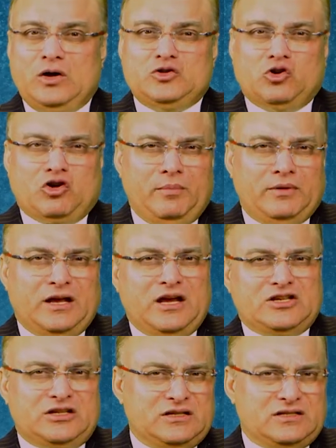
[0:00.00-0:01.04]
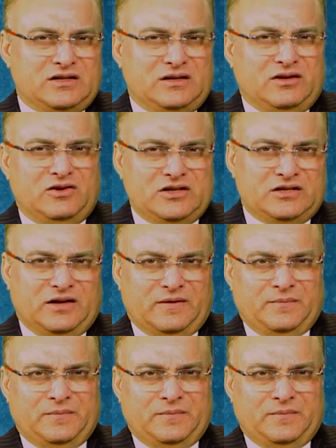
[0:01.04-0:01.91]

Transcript: as your communication is increasing,